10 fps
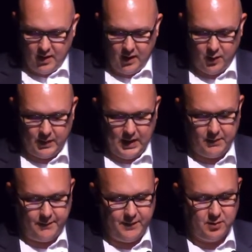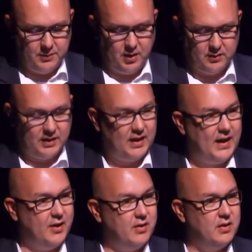uh, we have a film called
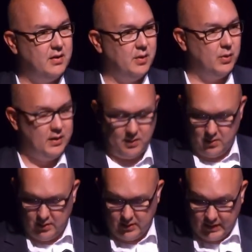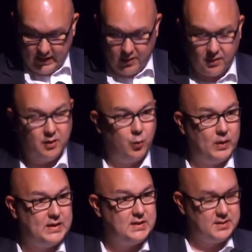Inherent the, Inherent the
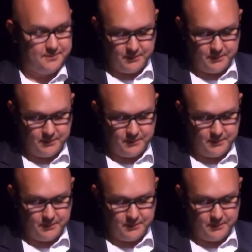Wind.